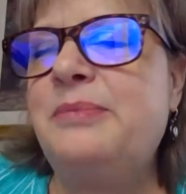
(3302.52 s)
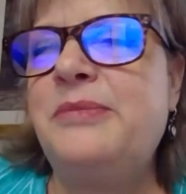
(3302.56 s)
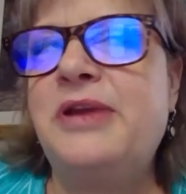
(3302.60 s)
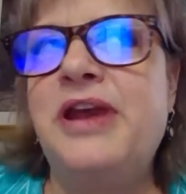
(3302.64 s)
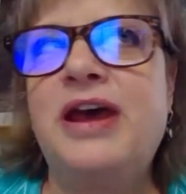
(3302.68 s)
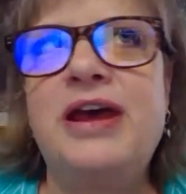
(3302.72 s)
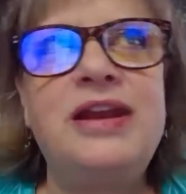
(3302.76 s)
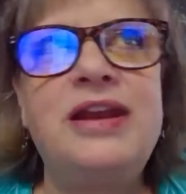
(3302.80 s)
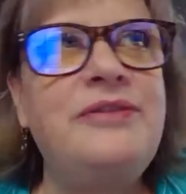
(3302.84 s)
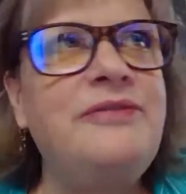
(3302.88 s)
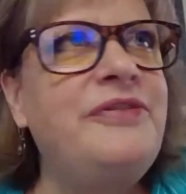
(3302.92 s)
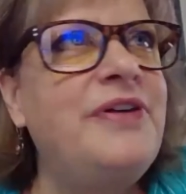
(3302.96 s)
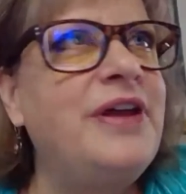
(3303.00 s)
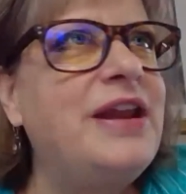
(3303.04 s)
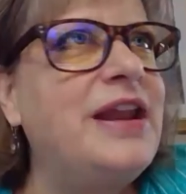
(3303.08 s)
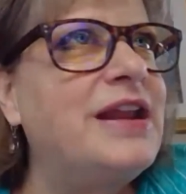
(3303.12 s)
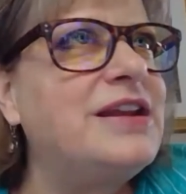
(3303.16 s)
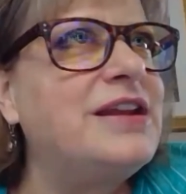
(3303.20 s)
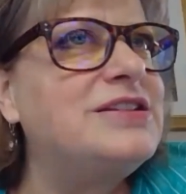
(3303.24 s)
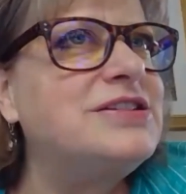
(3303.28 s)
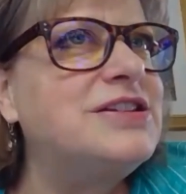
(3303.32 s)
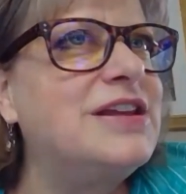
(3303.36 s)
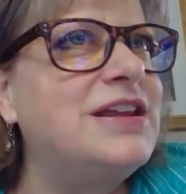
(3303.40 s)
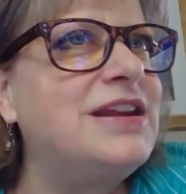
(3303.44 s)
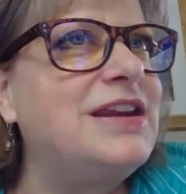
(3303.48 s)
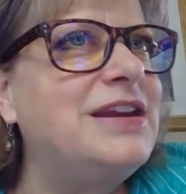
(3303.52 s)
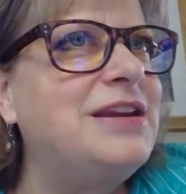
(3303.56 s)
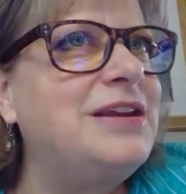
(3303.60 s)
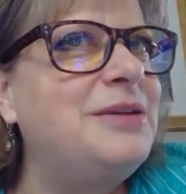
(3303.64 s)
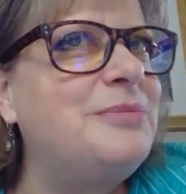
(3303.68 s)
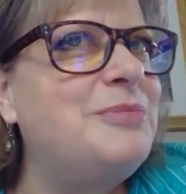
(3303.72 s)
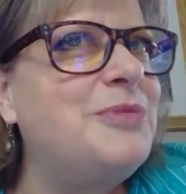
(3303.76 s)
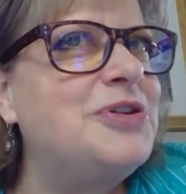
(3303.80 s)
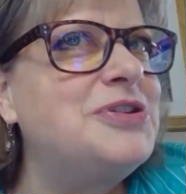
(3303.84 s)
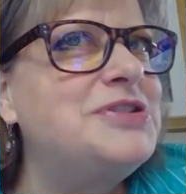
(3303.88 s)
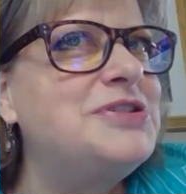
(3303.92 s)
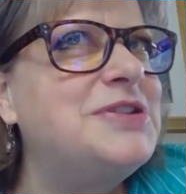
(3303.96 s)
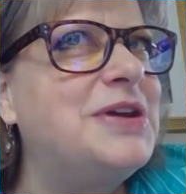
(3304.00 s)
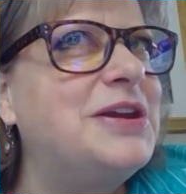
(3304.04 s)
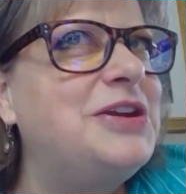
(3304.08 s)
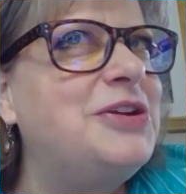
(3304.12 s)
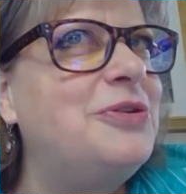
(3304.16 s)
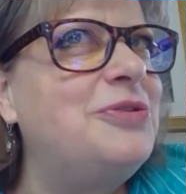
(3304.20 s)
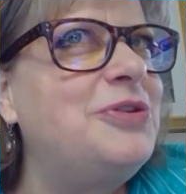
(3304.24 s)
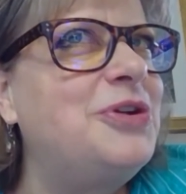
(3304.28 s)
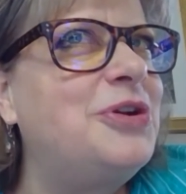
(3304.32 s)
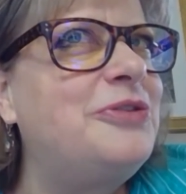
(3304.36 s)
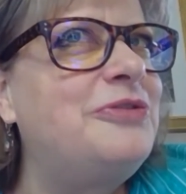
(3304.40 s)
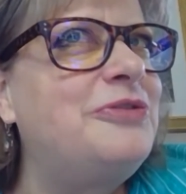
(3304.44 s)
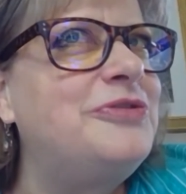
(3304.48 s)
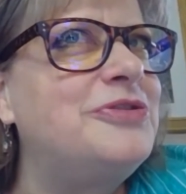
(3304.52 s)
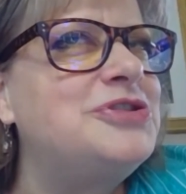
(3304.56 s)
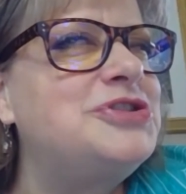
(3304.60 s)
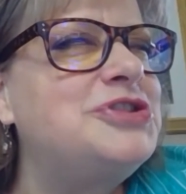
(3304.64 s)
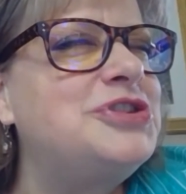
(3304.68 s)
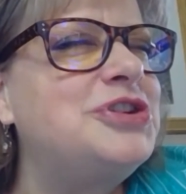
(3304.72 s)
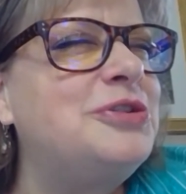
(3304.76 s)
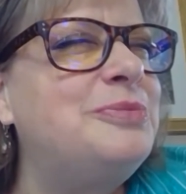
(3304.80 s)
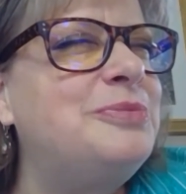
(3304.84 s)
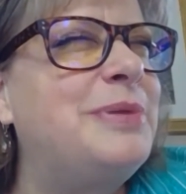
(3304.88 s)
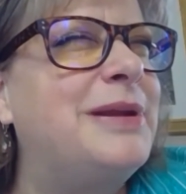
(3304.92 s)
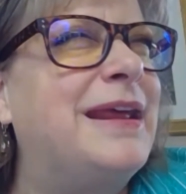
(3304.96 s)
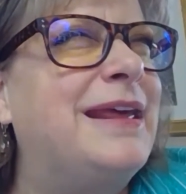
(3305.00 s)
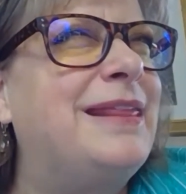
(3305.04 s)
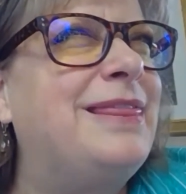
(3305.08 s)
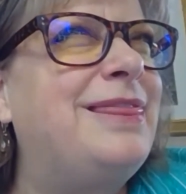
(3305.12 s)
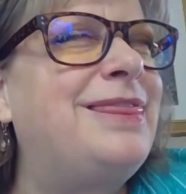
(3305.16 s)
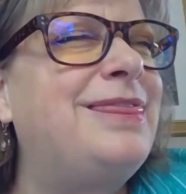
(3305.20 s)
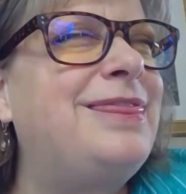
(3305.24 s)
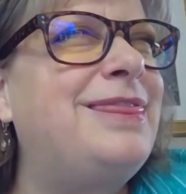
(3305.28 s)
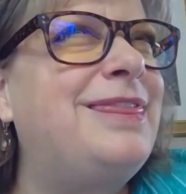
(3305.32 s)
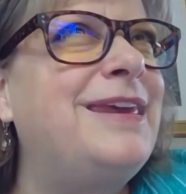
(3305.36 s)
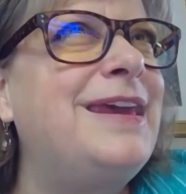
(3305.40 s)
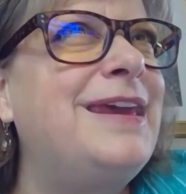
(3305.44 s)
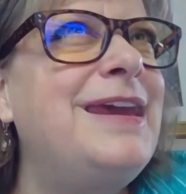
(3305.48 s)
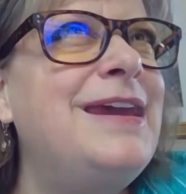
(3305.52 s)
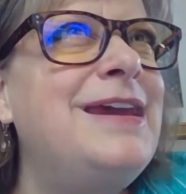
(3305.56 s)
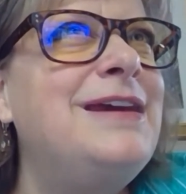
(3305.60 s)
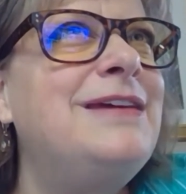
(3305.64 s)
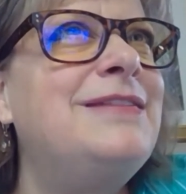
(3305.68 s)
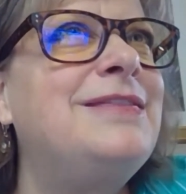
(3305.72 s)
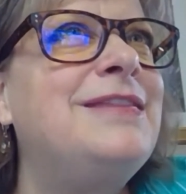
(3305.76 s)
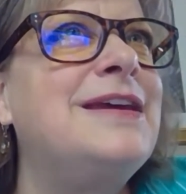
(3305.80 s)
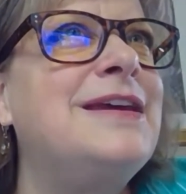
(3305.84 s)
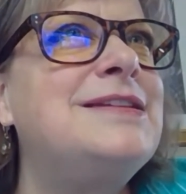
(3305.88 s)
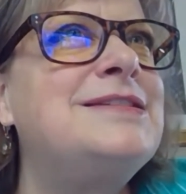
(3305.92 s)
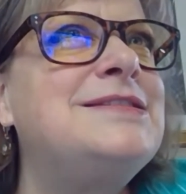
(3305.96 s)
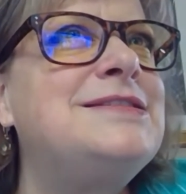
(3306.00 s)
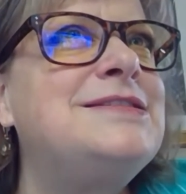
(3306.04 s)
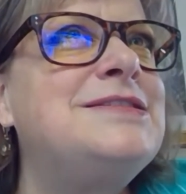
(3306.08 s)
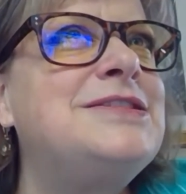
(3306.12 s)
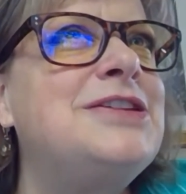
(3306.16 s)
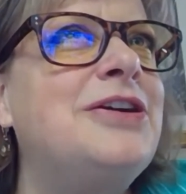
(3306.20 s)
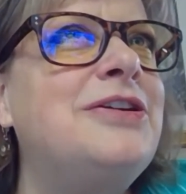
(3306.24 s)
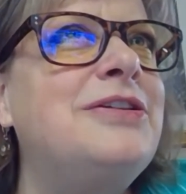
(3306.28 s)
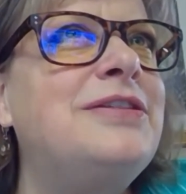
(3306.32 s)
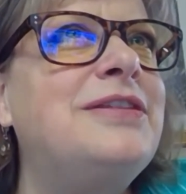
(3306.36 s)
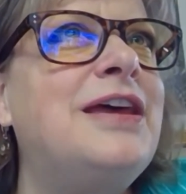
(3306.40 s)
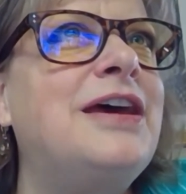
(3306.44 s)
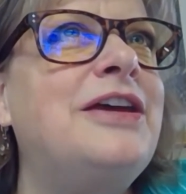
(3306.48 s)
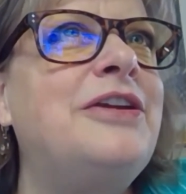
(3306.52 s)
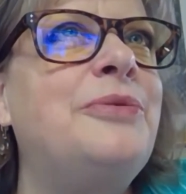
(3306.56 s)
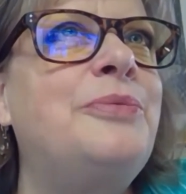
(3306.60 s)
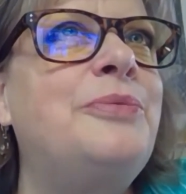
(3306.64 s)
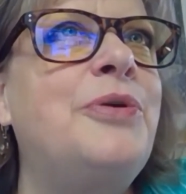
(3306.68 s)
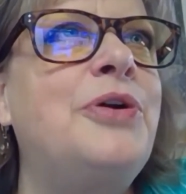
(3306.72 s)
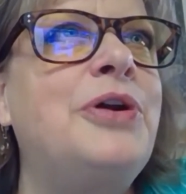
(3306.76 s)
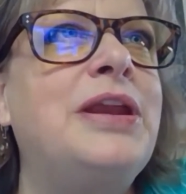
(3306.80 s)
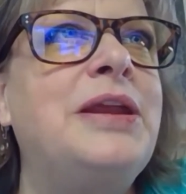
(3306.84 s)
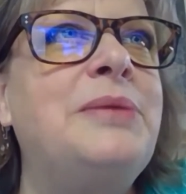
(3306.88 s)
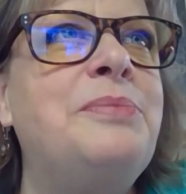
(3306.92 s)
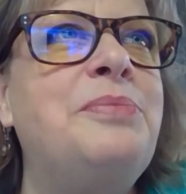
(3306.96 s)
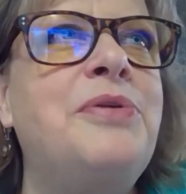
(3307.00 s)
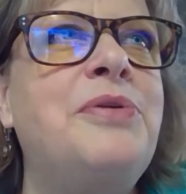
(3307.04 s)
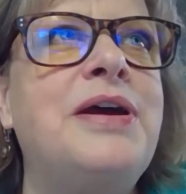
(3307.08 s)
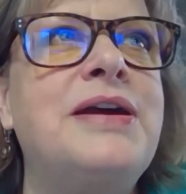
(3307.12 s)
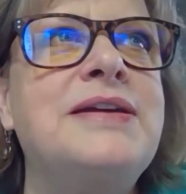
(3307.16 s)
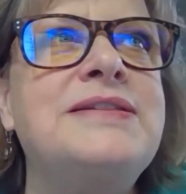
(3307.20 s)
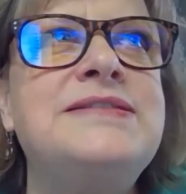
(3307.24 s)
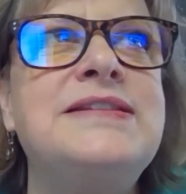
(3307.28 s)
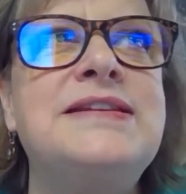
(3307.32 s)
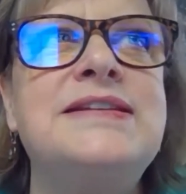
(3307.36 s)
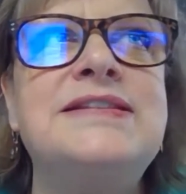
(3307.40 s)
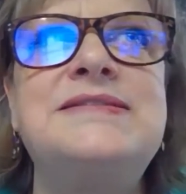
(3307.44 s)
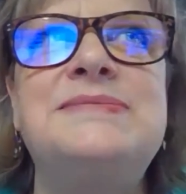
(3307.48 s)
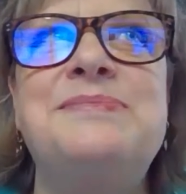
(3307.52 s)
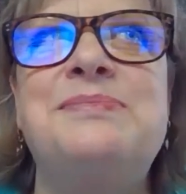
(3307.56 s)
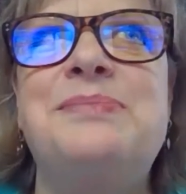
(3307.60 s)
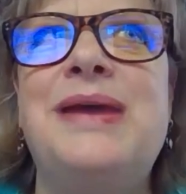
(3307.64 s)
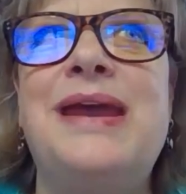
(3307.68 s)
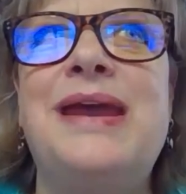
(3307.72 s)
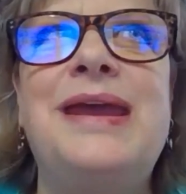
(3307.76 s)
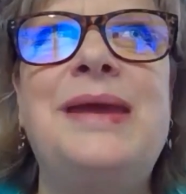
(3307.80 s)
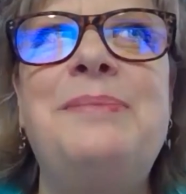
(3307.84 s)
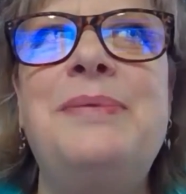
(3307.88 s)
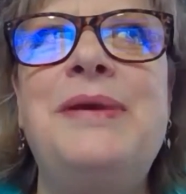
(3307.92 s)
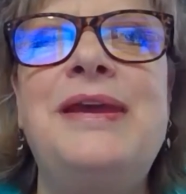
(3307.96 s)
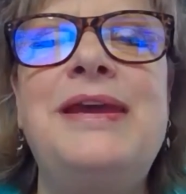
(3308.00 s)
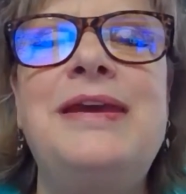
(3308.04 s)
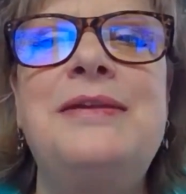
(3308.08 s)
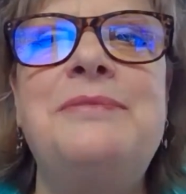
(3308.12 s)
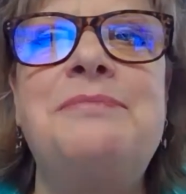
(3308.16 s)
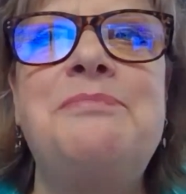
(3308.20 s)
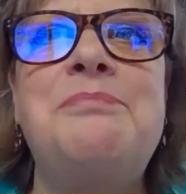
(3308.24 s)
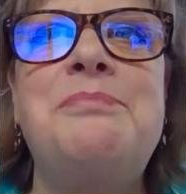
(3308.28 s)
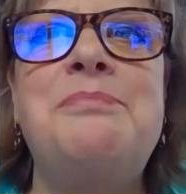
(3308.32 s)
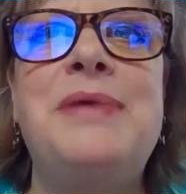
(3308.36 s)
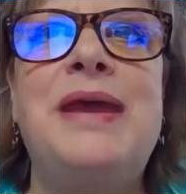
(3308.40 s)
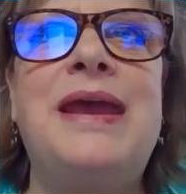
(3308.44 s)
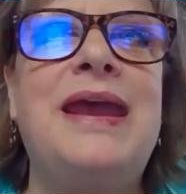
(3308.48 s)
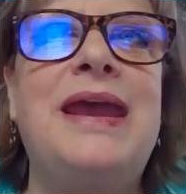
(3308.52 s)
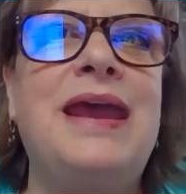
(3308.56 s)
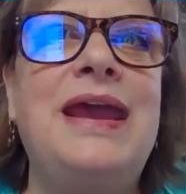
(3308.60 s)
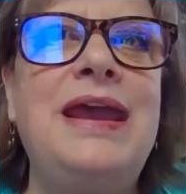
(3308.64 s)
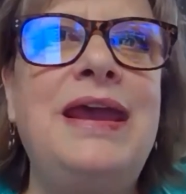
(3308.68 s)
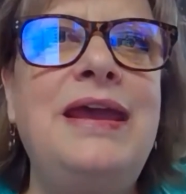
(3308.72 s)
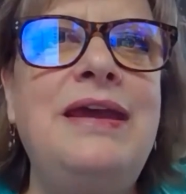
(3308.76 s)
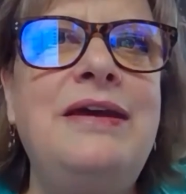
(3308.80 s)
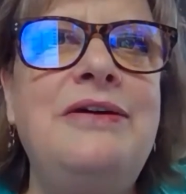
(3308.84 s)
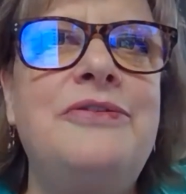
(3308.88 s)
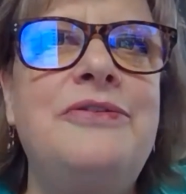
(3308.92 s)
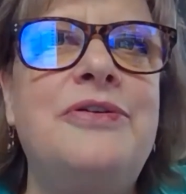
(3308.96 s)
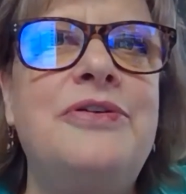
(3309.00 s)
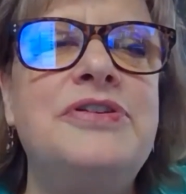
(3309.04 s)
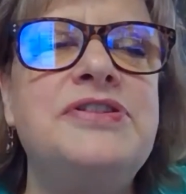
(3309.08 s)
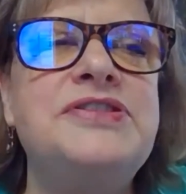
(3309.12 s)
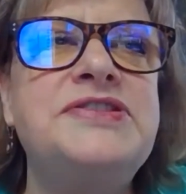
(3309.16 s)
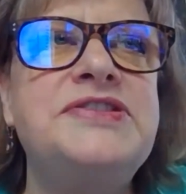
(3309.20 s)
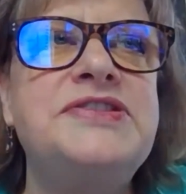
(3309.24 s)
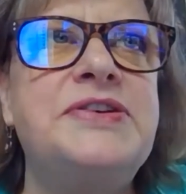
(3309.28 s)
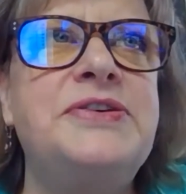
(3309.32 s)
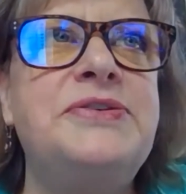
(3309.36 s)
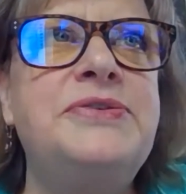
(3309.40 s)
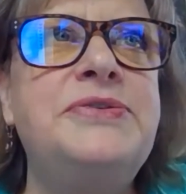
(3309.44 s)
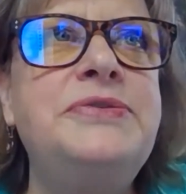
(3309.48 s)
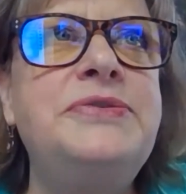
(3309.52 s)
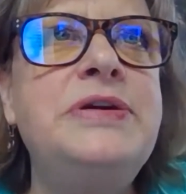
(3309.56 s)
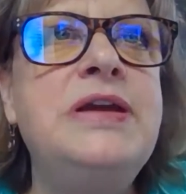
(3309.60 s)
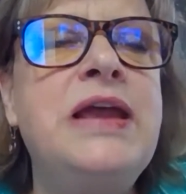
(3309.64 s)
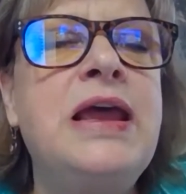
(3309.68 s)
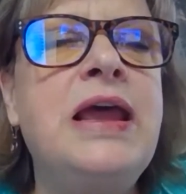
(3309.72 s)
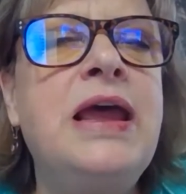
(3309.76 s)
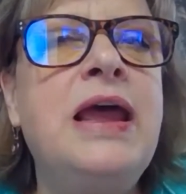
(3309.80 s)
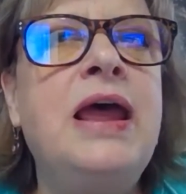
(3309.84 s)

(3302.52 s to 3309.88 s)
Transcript: not in financial aid anymore, so I don't know for sure, but I think they start that awarding process maybe in May or so.